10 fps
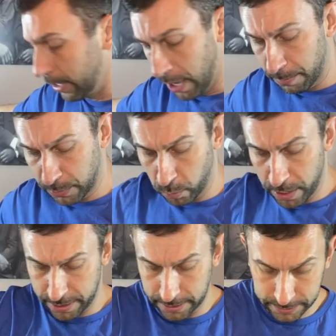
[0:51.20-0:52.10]
comes
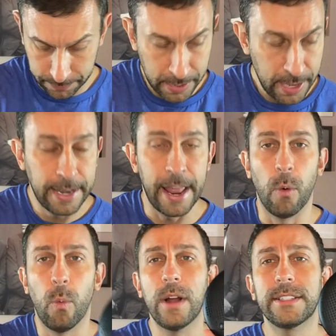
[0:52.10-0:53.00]
with it.
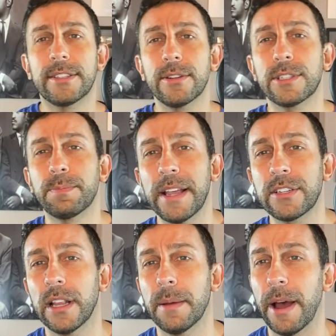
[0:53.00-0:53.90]
Now, what's so
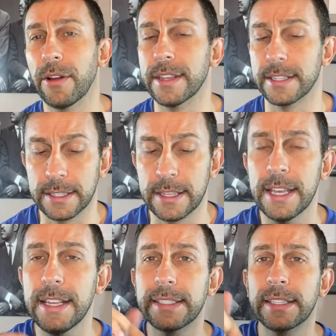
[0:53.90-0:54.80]
special about this?
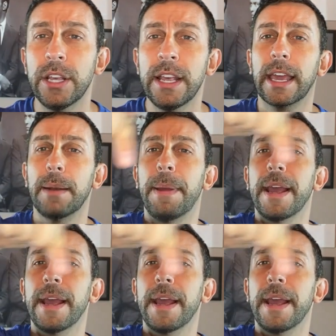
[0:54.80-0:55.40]
This can